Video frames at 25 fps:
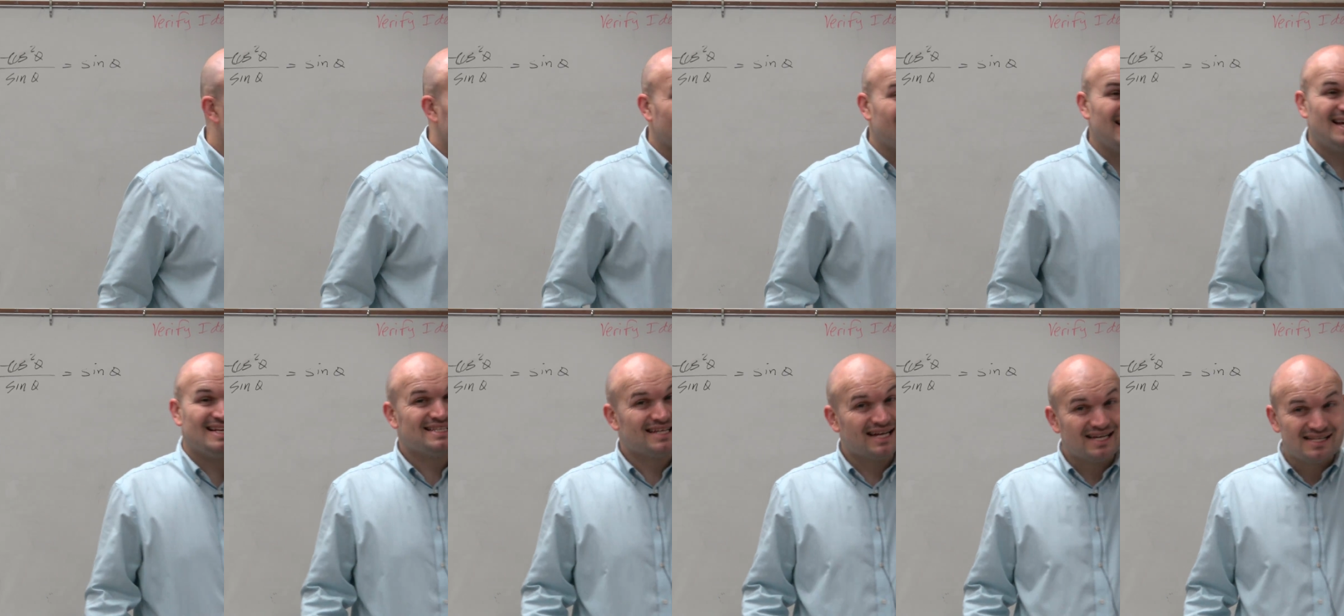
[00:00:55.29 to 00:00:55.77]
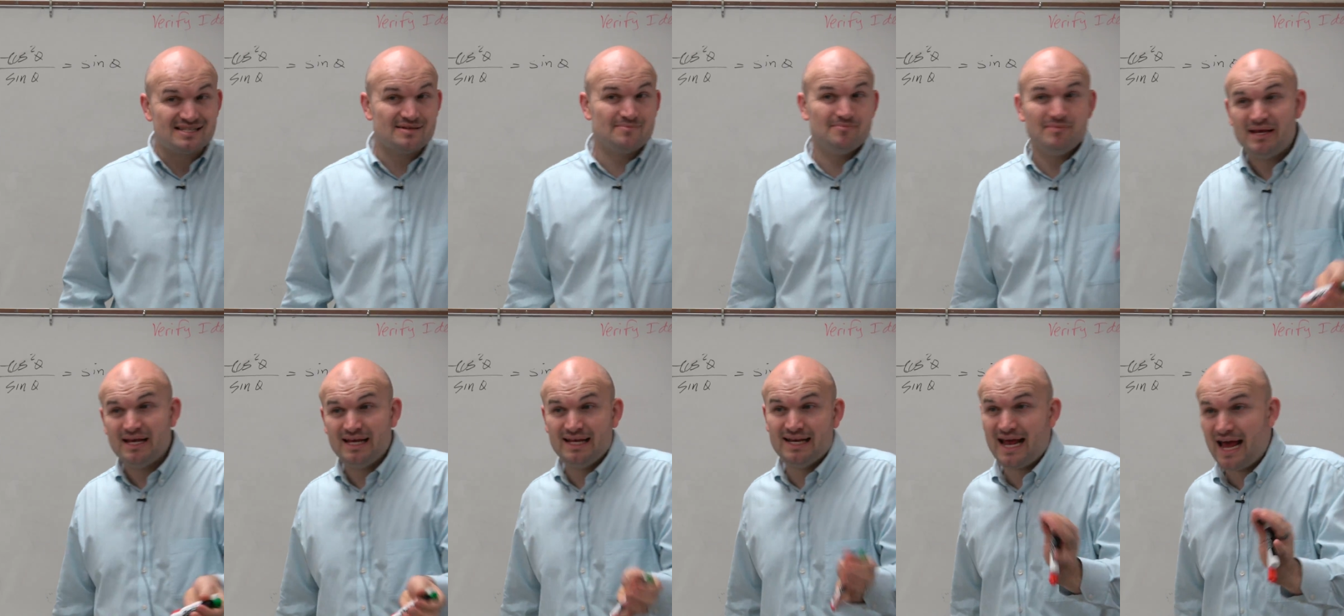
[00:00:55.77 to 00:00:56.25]
That doesn't
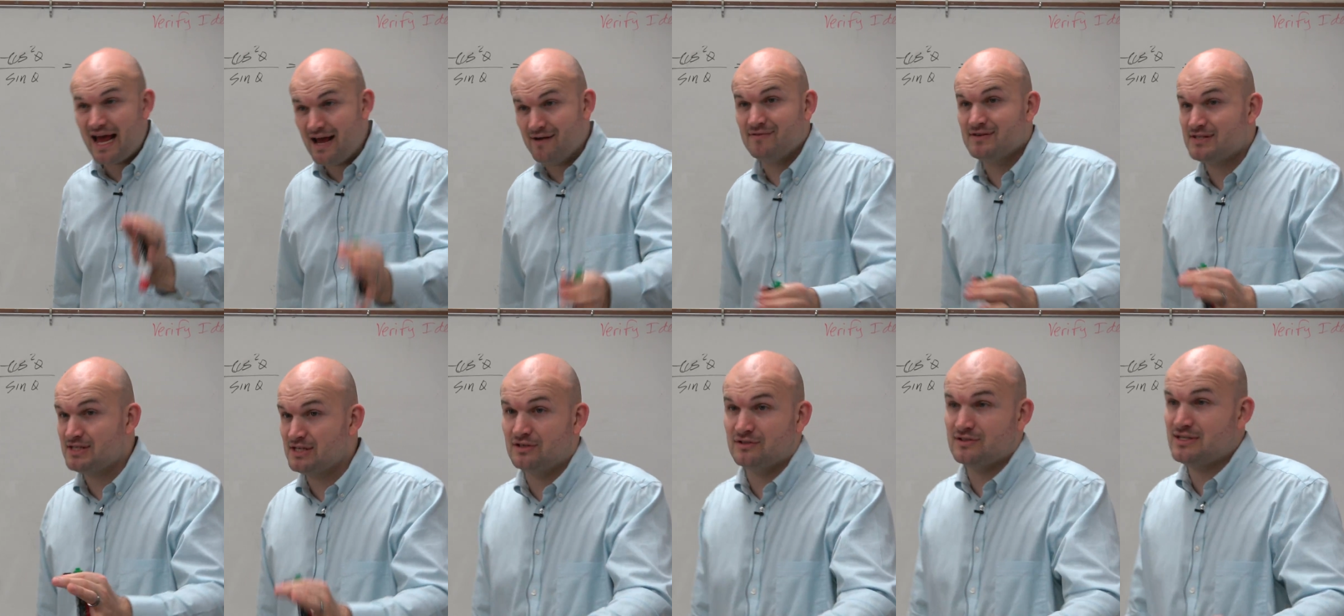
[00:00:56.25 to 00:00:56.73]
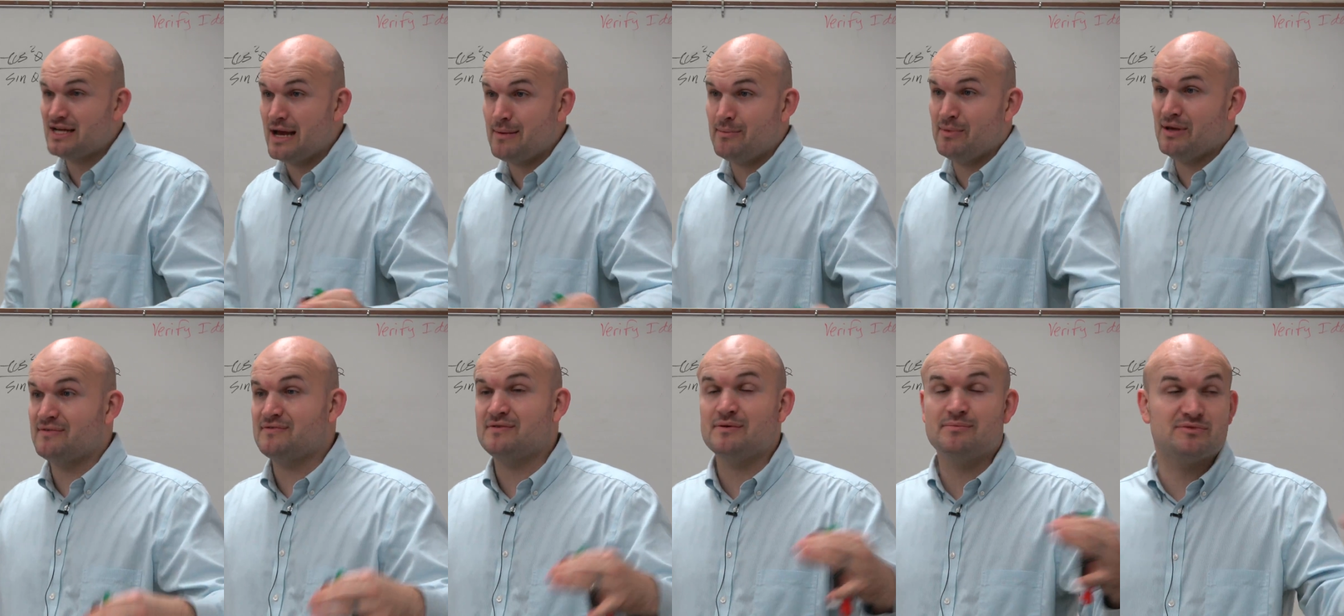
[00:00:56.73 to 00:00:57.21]
mean every single time
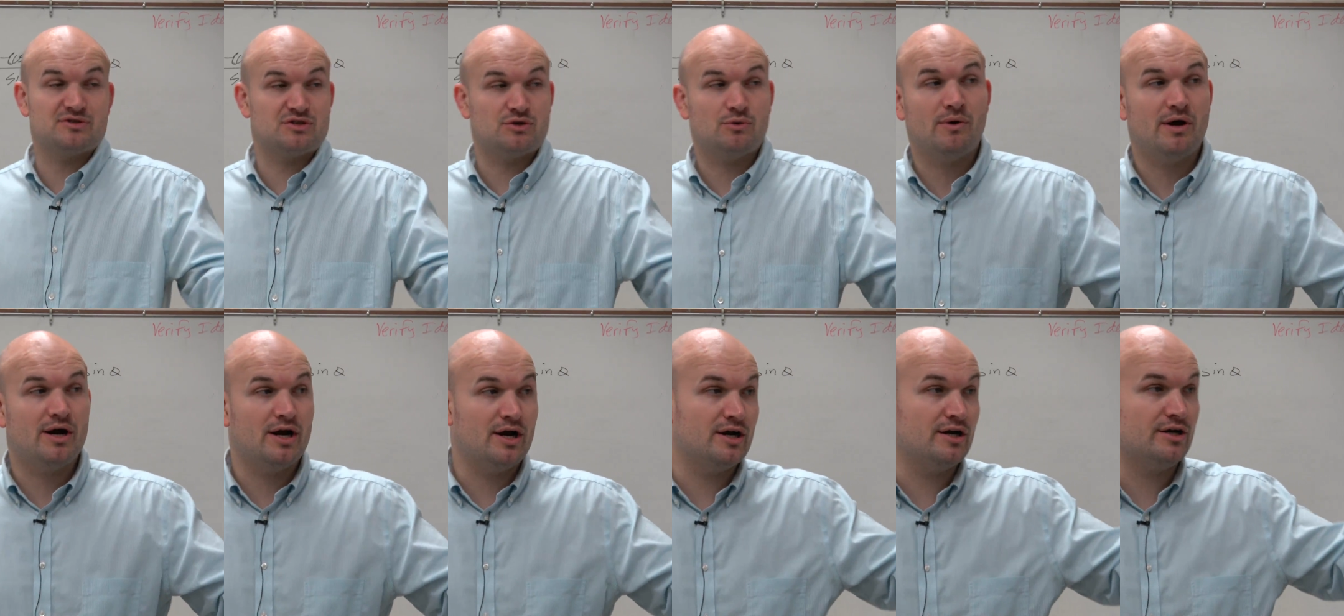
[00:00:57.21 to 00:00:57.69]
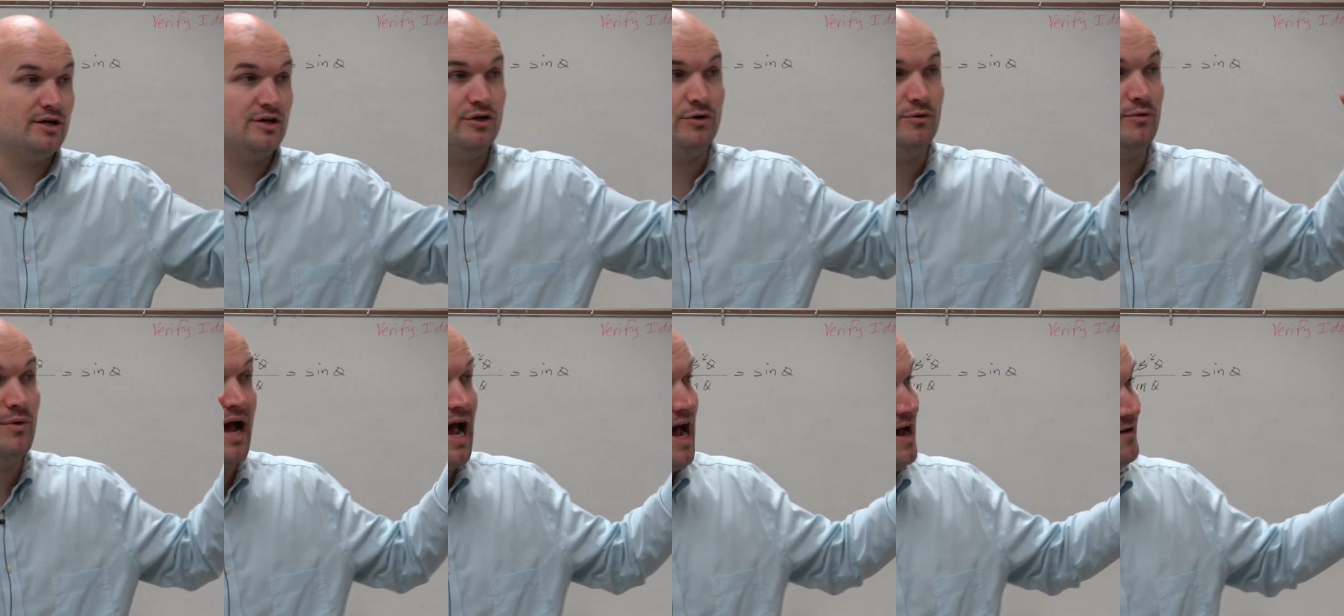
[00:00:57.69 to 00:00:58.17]
you have something squared,
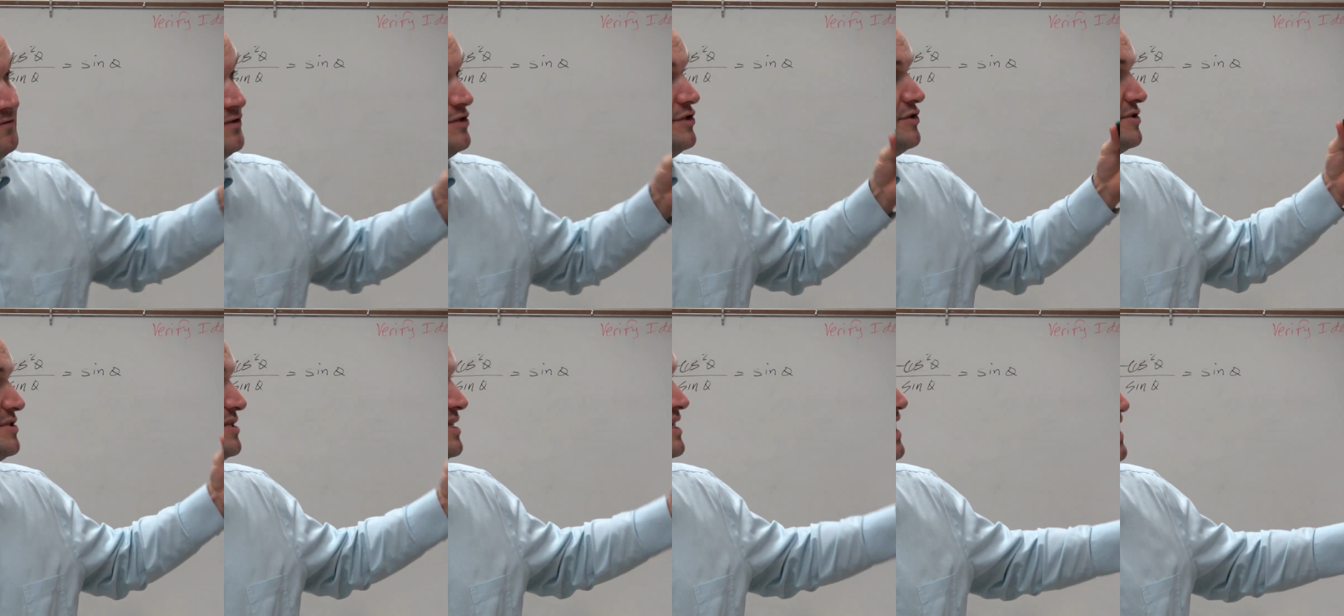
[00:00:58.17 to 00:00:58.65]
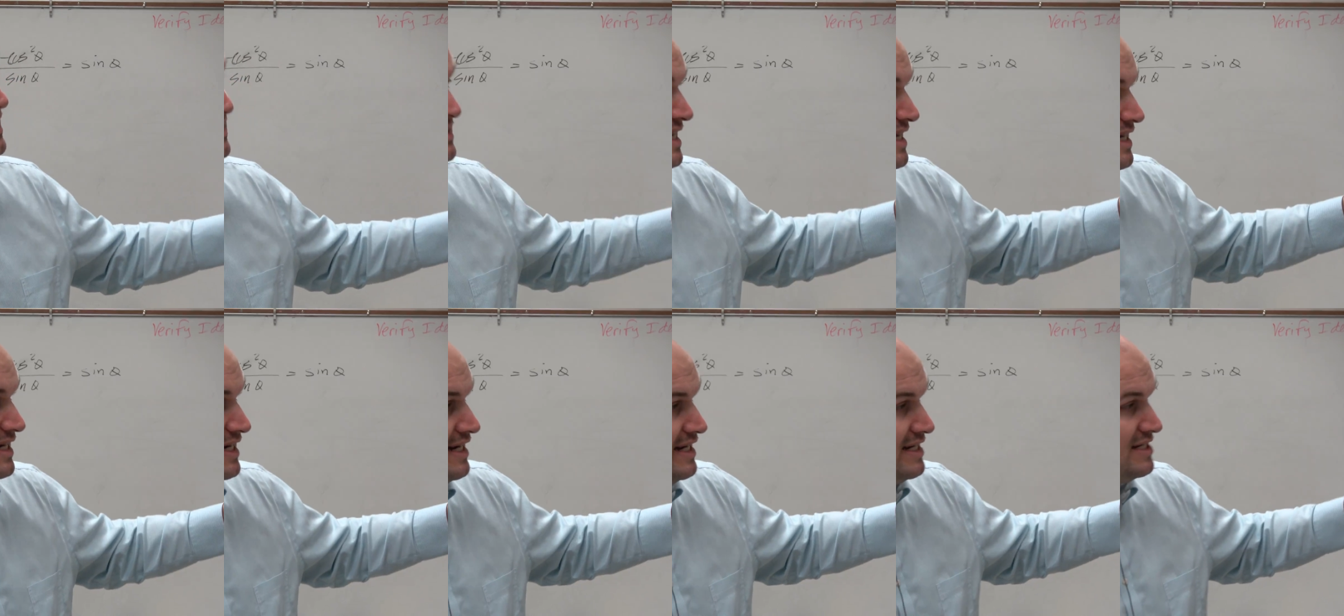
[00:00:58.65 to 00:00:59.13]
you have to use the
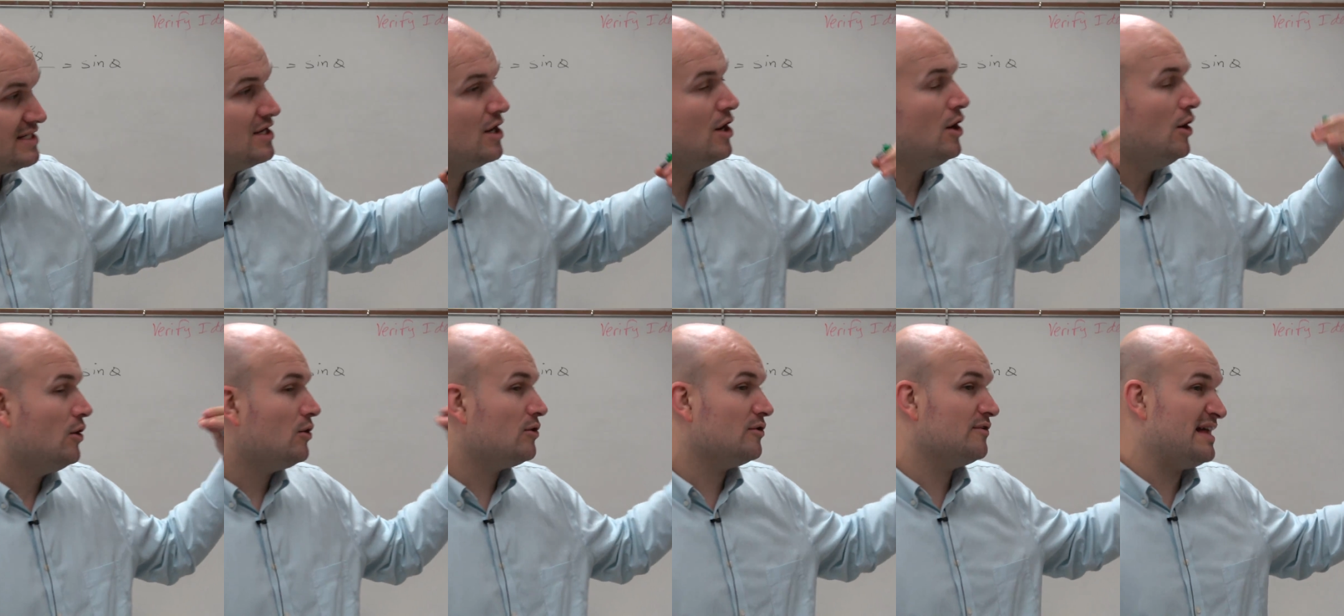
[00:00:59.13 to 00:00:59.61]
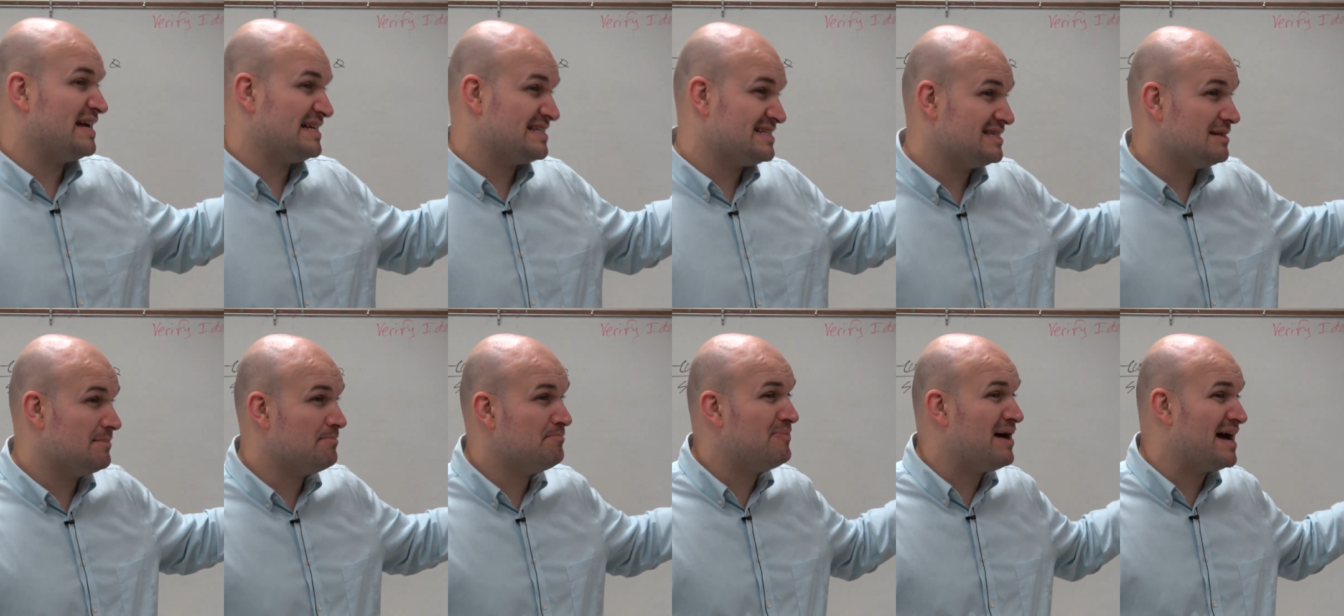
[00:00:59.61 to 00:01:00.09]
identities, or that's
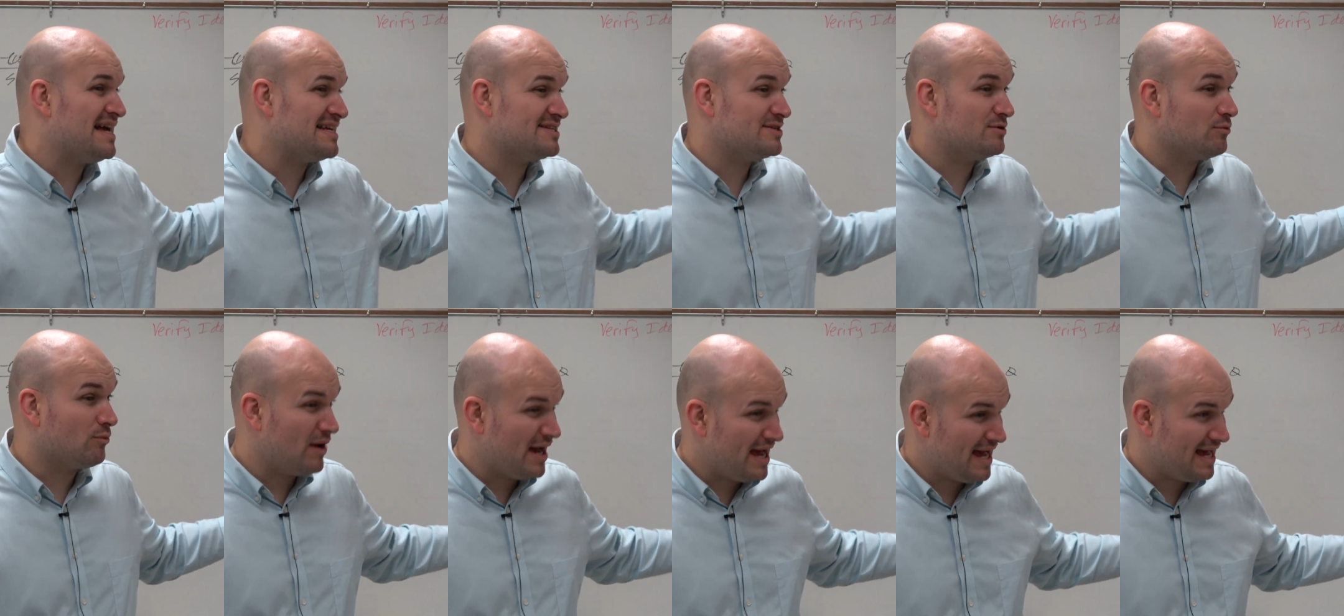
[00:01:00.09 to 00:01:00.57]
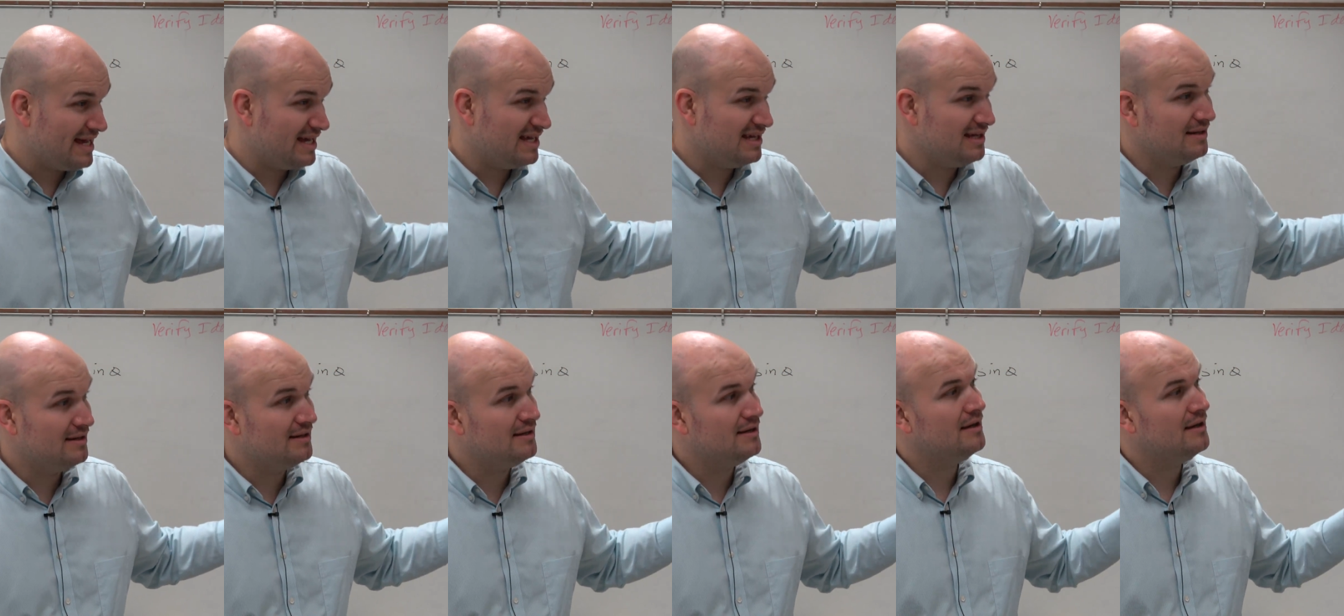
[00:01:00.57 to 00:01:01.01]
the best way.